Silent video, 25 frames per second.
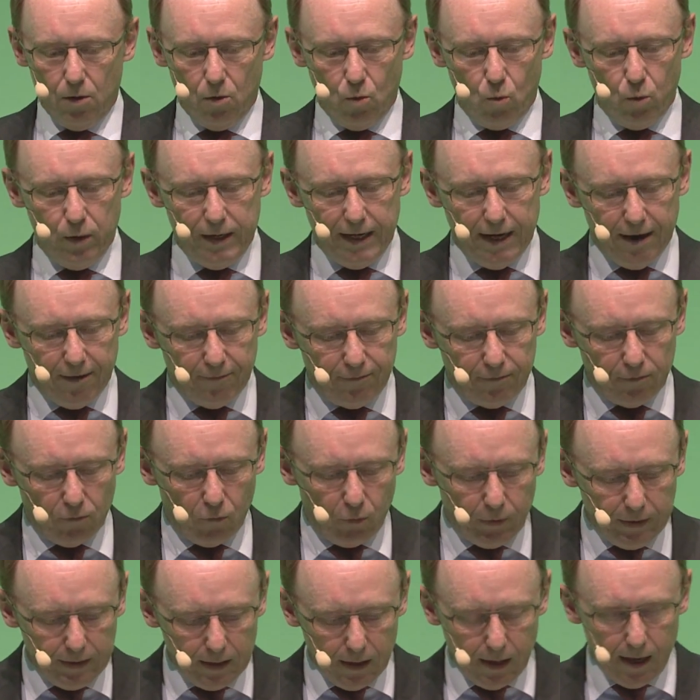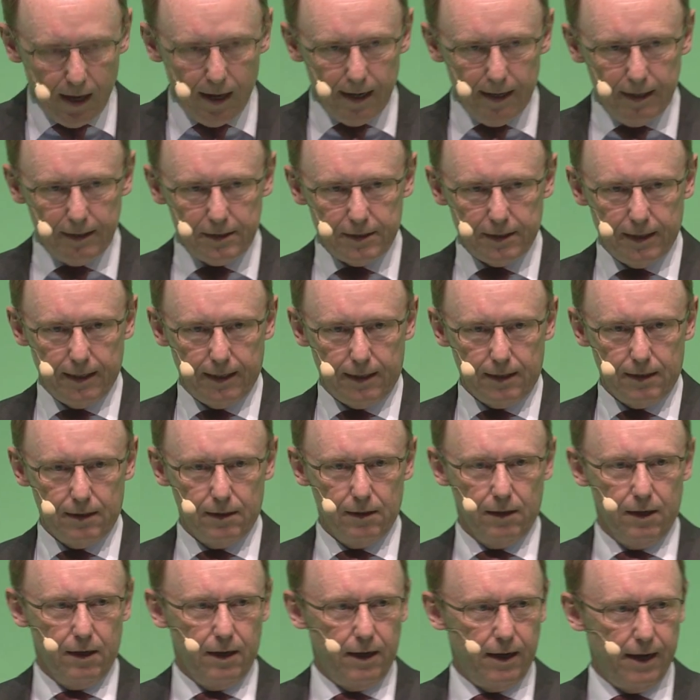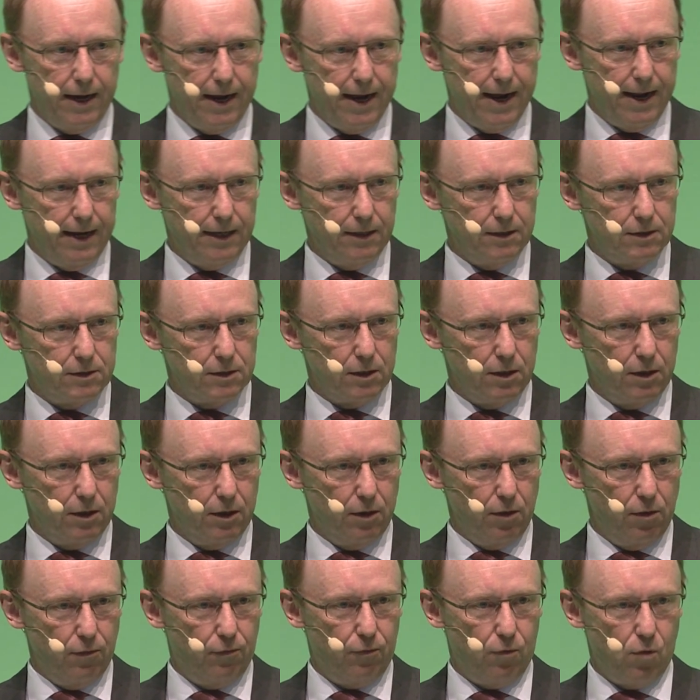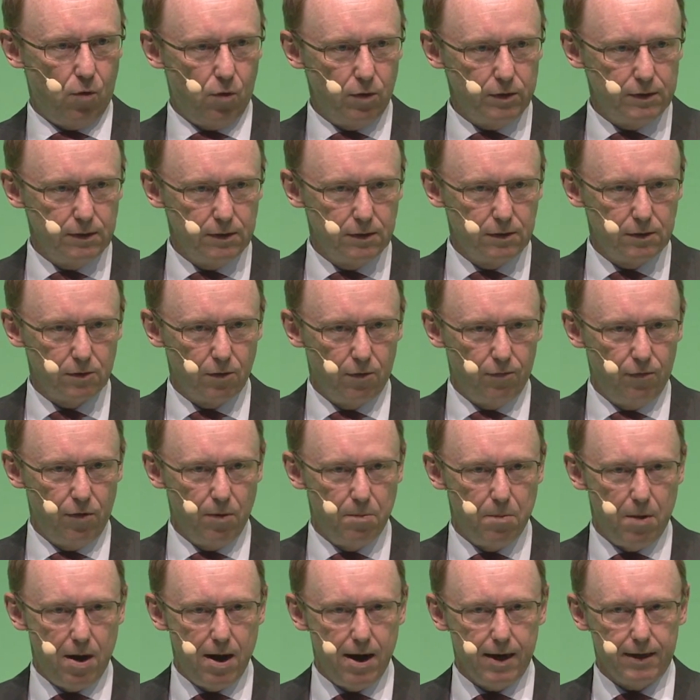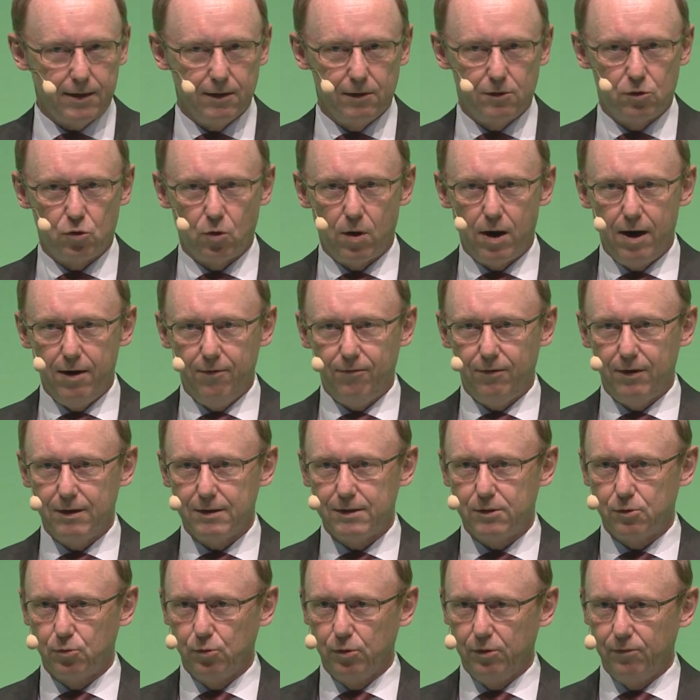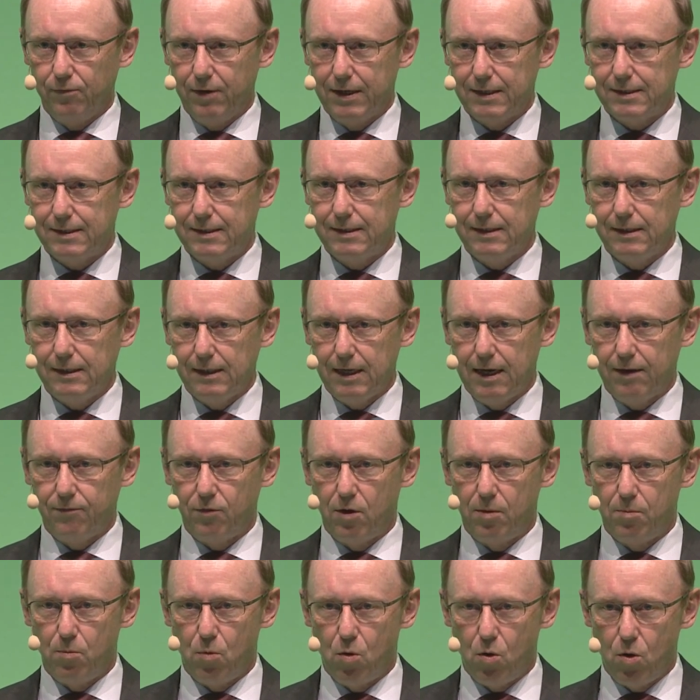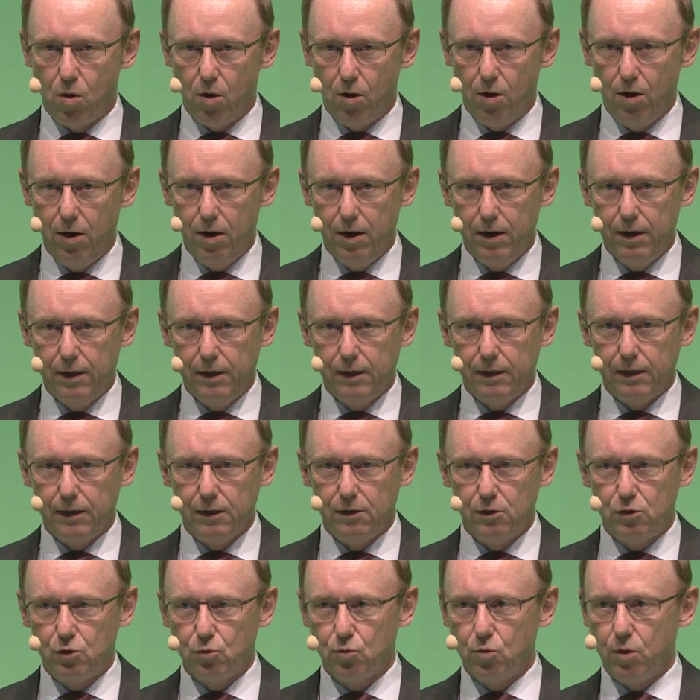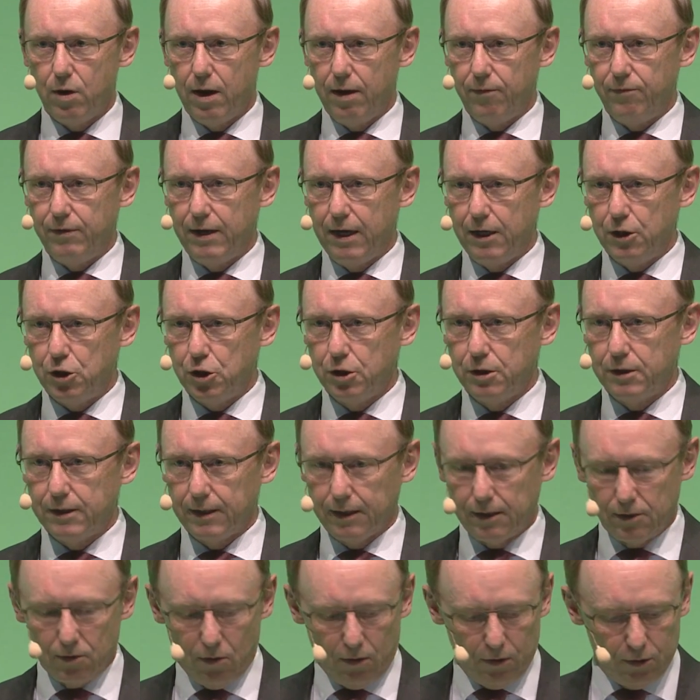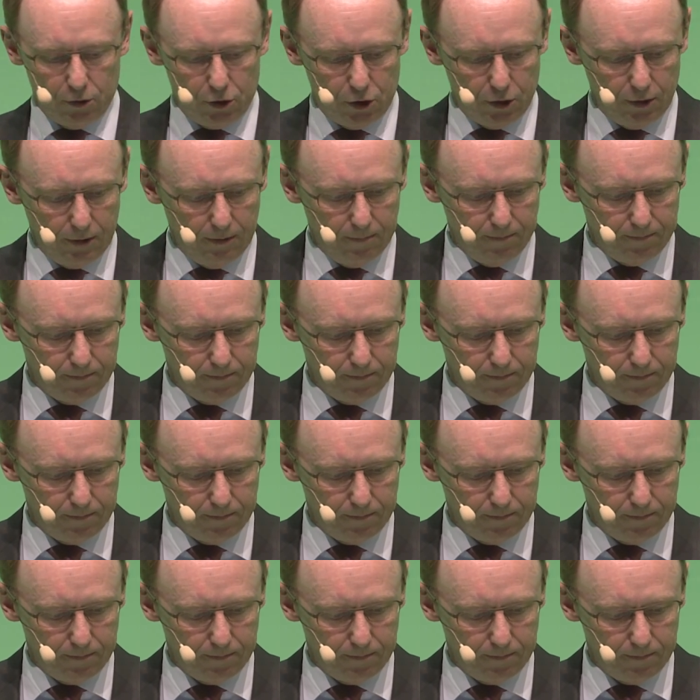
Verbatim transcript: We have real high tech, and uh, the forces of the market drive us to invest ever more into aviation technology.